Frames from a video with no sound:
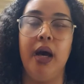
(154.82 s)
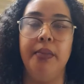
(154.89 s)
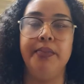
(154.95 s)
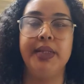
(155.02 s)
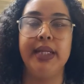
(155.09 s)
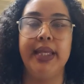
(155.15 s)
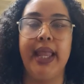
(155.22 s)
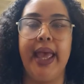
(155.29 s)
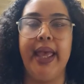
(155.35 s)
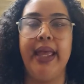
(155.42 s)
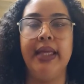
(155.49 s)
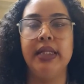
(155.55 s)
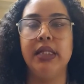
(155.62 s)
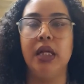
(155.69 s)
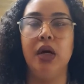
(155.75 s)

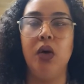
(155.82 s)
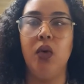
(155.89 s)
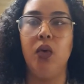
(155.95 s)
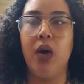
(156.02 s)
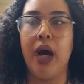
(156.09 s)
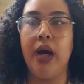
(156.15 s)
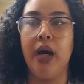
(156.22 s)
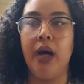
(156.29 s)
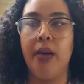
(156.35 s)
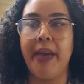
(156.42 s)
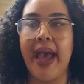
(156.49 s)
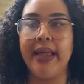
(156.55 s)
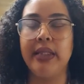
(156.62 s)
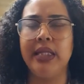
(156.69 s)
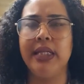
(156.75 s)
today. So
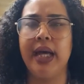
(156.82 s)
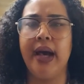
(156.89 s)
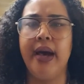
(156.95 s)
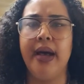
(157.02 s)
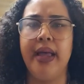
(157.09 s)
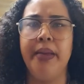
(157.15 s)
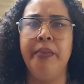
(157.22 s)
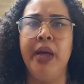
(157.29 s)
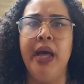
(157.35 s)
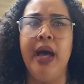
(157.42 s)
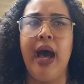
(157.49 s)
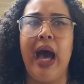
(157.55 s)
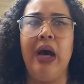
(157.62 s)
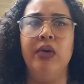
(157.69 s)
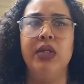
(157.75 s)
at the time,
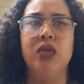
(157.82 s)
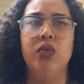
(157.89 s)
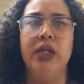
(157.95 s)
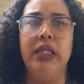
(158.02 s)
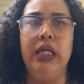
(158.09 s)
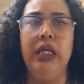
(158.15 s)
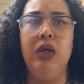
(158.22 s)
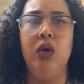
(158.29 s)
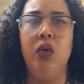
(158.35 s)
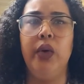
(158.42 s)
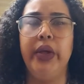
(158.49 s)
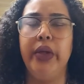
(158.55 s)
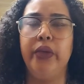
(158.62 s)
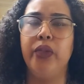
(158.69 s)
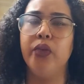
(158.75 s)
I was really
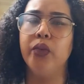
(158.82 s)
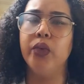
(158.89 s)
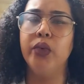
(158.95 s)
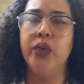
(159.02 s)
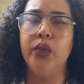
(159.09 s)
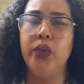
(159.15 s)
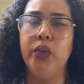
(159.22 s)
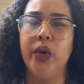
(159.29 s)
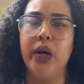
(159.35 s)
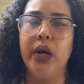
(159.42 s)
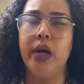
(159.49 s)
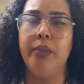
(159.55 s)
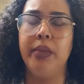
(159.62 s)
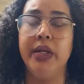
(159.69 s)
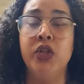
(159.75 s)
going through
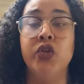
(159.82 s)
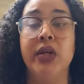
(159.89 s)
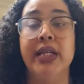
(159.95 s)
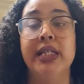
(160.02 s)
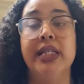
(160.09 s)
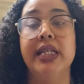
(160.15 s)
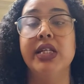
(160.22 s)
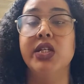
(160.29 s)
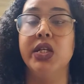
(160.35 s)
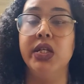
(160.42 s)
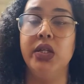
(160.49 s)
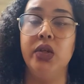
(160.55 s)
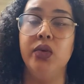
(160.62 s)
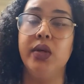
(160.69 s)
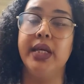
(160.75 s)
a
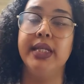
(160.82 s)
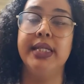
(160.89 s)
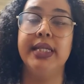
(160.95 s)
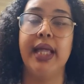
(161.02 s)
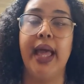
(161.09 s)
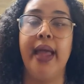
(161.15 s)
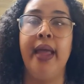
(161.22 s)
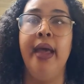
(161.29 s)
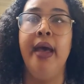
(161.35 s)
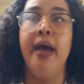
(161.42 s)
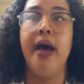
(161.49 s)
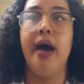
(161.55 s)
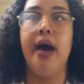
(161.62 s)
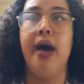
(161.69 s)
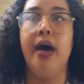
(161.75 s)
transition, you could say.
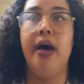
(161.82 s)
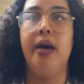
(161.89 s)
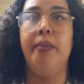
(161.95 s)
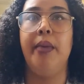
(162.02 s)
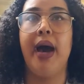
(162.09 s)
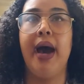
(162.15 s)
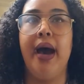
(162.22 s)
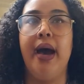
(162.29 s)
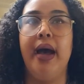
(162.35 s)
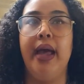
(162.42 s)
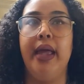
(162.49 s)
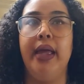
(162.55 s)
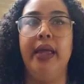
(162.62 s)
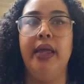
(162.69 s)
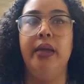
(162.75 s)

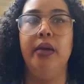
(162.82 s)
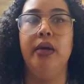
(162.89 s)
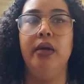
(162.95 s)
I